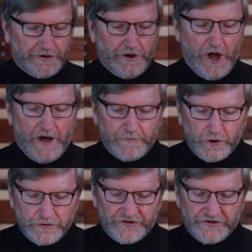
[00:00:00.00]
of the law,
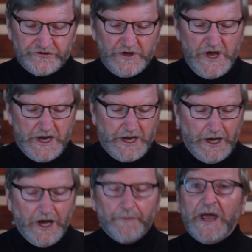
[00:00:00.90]
Moses,
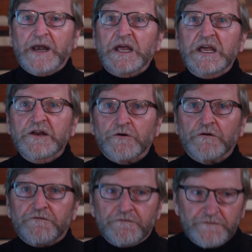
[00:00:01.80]
come and
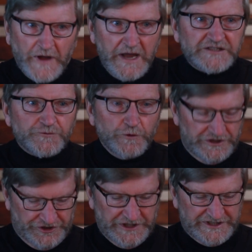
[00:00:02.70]
interface
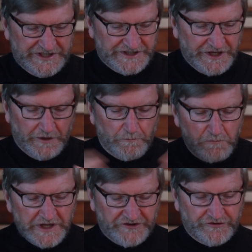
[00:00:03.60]
with Jesus in the
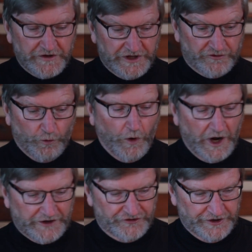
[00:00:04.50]
midst of this
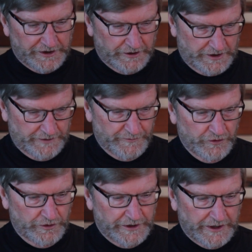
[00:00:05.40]
watching
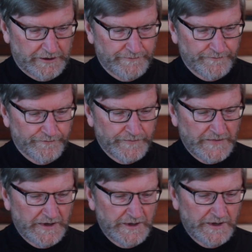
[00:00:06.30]
community.
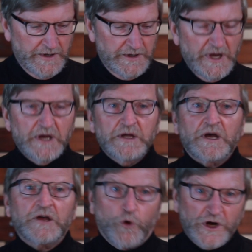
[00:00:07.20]

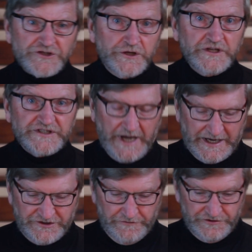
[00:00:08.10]
The question is
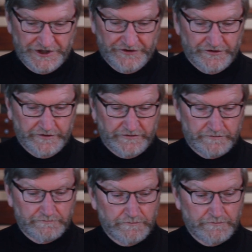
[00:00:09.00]
asked of Jesus.